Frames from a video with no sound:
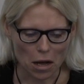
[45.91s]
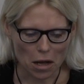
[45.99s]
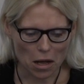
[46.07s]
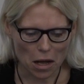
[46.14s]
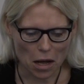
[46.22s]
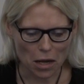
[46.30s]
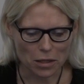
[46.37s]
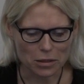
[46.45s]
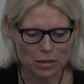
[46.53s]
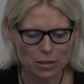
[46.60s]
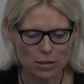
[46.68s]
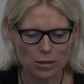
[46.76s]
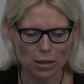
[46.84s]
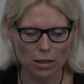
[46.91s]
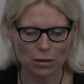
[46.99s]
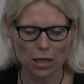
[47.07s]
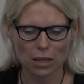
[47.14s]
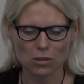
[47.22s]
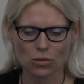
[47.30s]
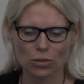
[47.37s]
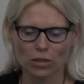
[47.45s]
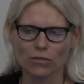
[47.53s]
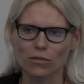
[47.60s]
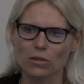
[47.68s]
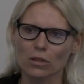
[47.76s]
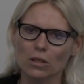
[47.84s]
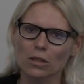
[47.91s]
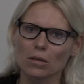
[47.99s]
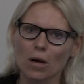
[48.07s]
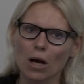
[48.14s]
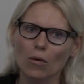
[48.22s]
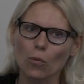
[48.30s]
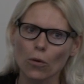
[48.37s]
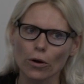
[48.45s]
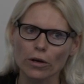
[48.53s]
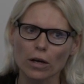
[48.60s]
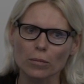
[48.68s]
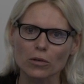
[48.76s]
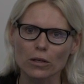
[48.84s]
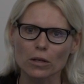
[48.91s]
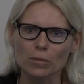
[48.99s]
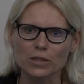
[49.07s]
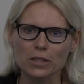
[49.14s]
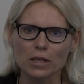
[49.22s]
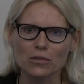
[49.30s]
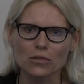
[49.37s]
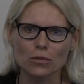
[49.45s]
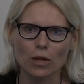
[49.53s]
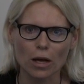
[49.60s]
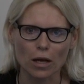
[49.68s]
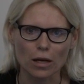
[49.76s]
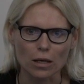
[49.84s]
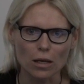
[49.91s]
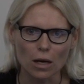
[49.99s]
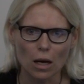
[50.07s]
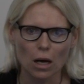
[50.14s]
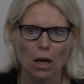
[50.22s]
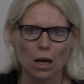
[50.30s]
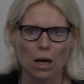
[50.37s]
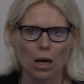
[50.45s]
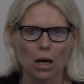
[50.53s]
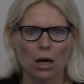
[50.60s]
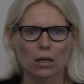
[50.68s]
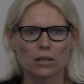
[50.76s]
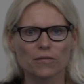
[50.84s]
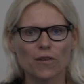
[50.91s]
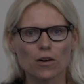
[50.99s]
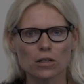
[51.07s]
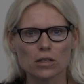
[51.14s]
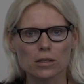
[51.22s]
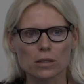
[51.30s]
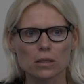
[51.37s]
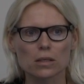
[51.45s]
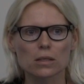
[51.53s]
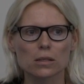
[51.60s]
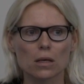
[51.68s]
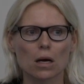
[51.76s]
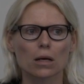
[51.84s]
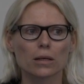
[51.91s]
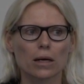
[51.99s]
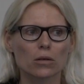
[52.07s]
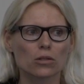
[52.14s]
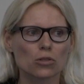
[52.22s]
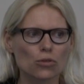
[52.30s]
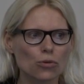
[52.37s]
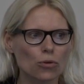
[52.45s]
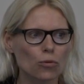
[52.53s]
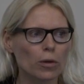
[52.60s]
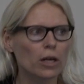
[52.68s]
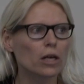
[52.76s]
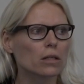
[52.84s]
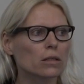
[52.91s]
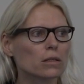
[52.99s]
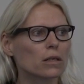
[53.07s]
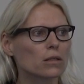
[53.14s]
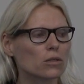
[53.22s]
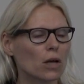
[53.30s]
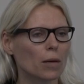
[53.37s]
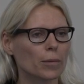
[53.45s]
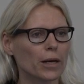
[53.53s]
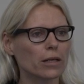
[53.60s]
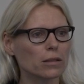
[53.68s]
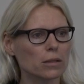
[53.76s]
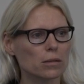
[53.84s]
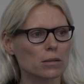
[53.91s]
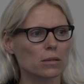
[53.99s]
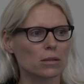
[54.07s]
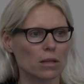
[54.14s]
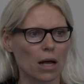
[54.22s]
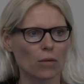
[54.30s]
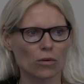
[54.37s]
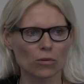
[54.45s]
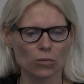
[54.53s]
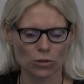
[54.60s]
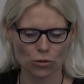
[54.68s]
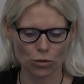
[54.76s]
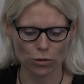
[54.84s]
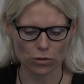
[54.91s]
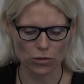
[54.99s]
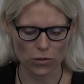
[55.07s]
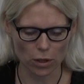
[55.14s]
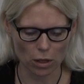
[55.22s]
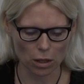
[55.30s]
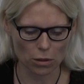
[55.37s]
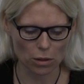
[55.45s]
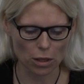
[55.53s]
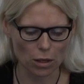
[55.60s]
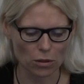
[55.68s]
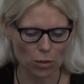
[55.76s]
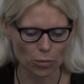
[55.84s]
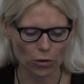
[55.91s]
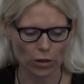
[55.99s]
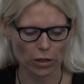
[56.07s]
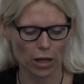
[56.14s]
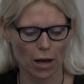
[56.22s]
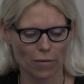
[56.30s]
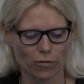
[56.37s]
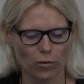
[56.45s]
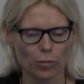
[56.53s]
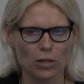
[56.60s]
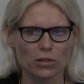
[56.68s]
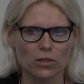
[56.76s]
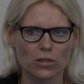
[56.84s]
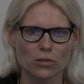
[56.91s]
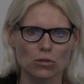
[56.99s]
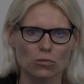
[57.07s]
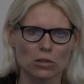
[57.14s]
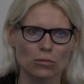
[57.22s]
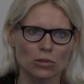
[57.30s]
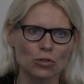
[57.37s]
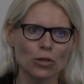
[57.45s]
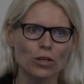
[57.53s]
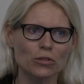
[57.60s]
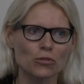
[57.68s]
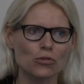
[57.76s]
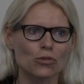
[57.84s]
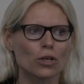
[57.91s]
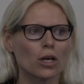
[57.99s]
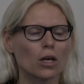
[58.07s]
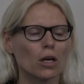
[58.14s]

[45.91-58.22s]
And that's sort of the work I'm going to present today. It focuses on our two main topics that we research in the Brogaard Lab for Multisensory Research,